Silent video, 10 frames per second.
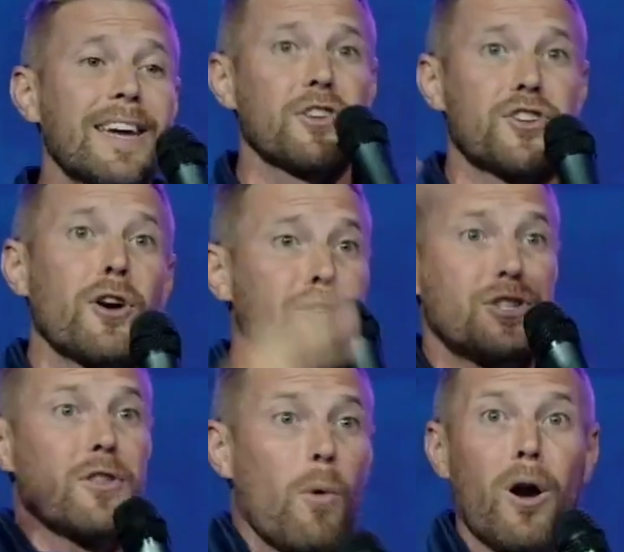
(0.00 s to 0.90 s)
the church
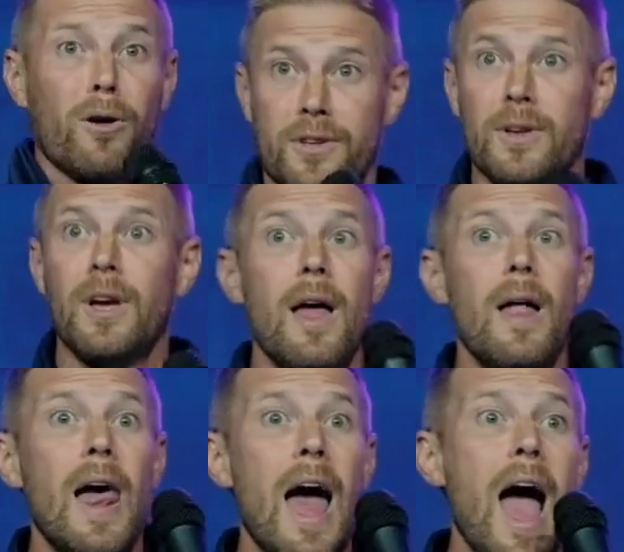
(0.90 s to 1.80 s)
in the world.
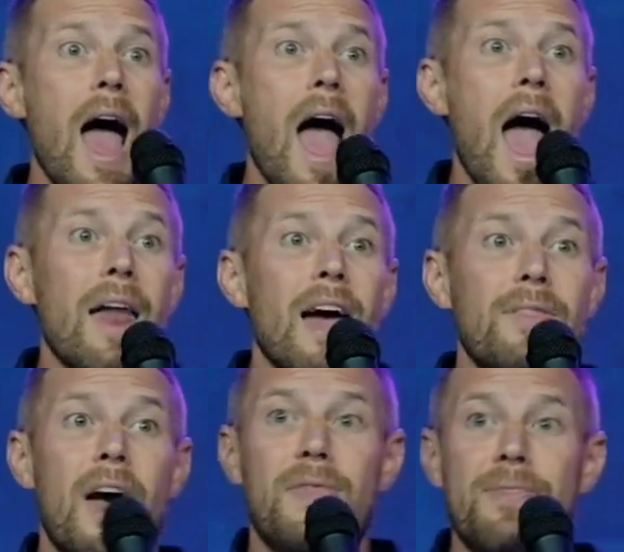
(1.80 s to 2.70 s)

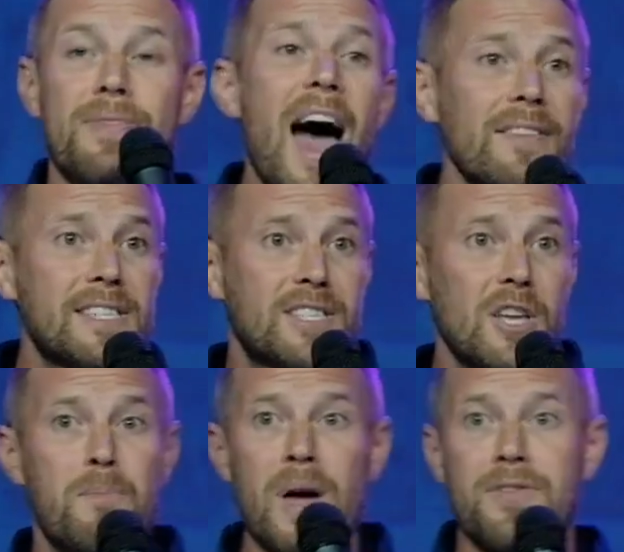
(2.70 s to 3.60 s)
And that needs to
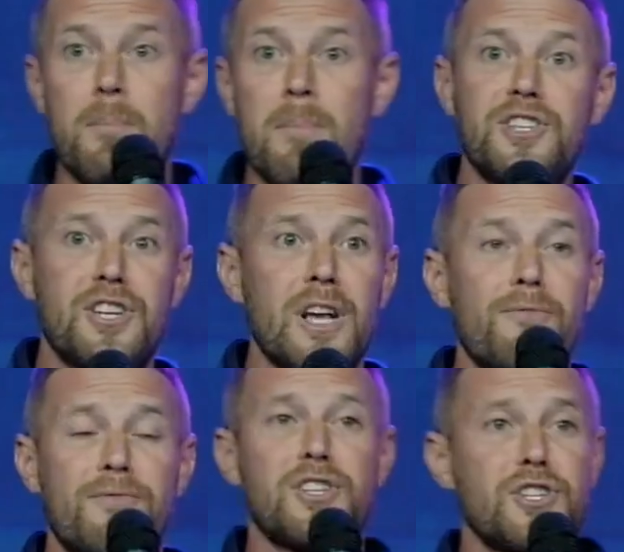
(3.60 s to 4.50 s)
be the mission
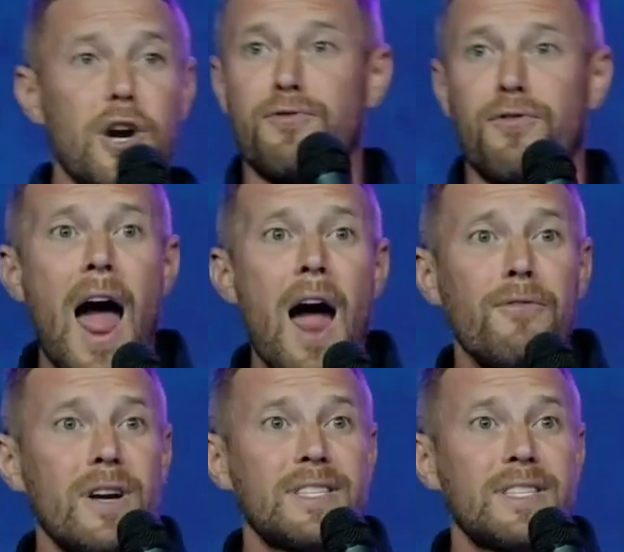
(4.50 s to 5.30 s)
of this church forever is